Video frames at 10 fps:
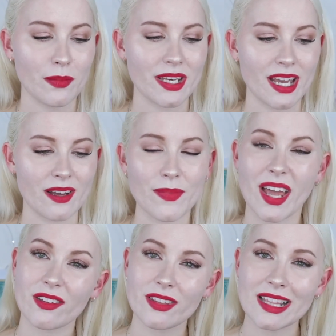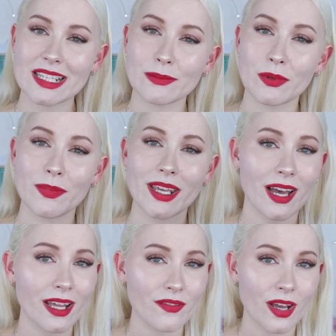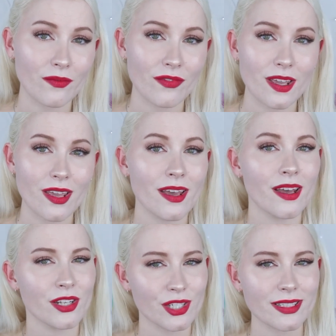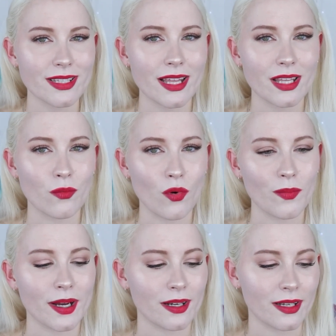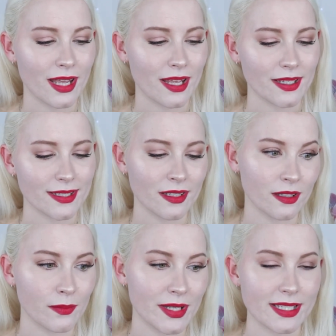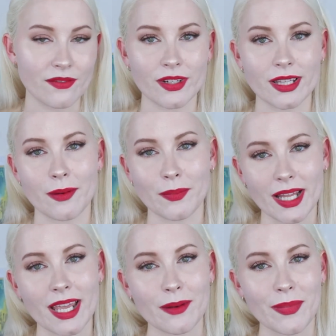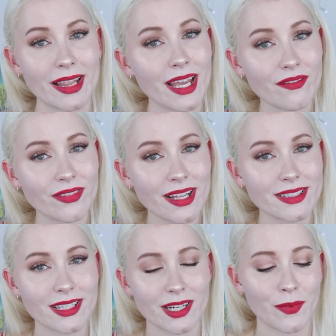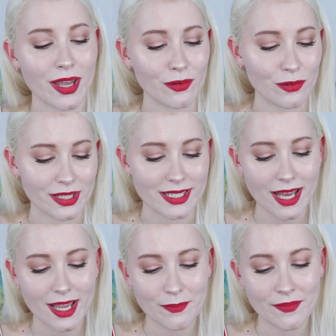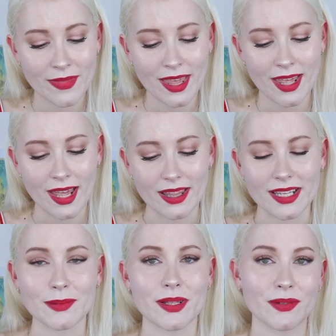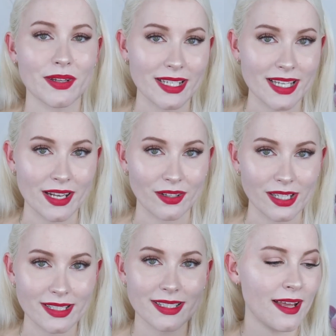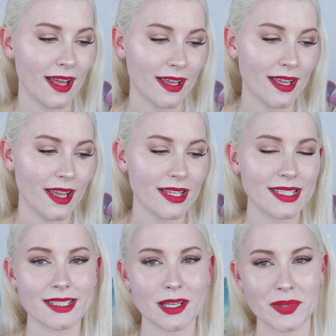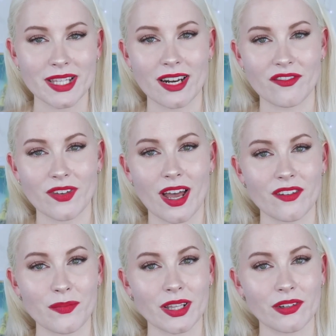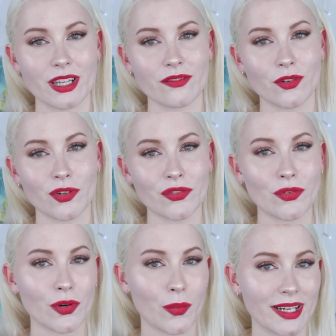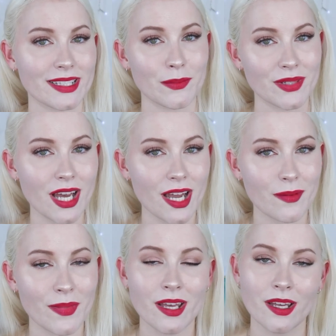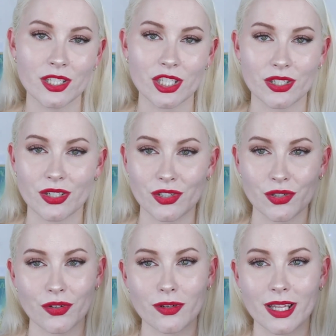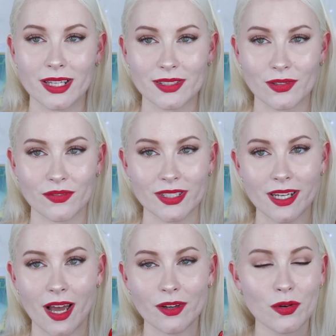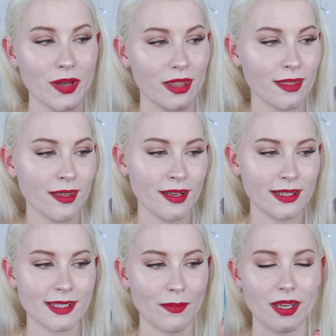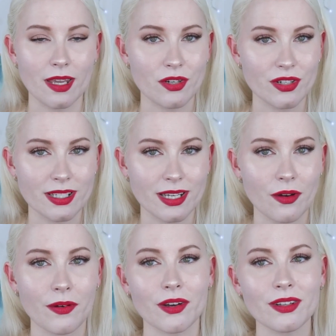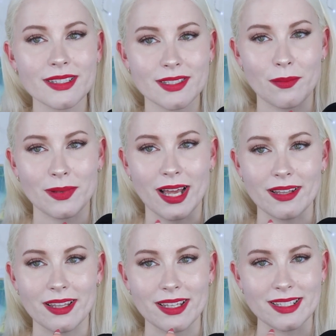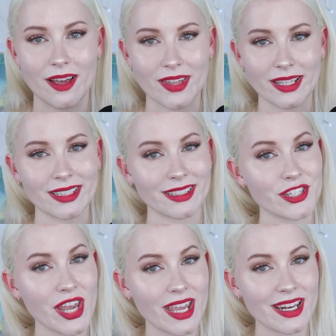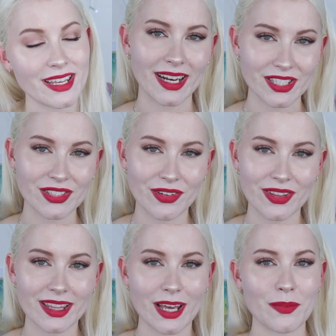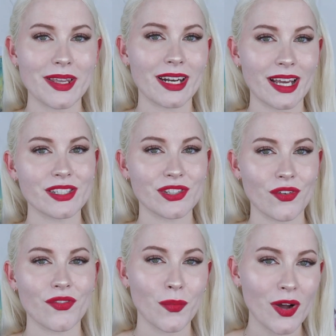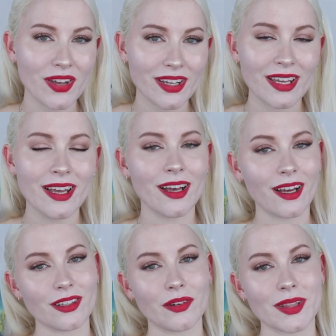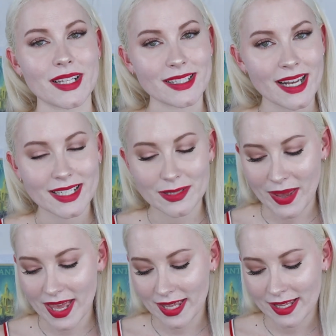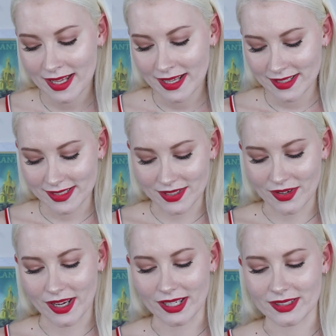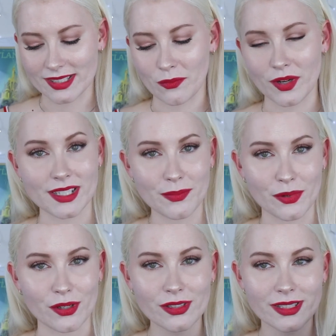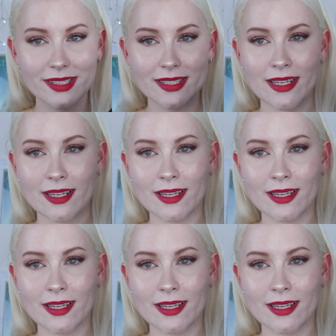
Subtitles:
But yeah, I thought that these would be kind of comfy, just slightly warmer and a little bit different than plain ballet flats that I wear all the time, and these ones are only $10. Again, this is something that I've kind of been looking for quite some time, just a shoe in this sort of style with something interesting going on, so I'm glad that these have that little chain, and I just thought that that would be a nice shoe for work along with this next pair. So I got some winter boots.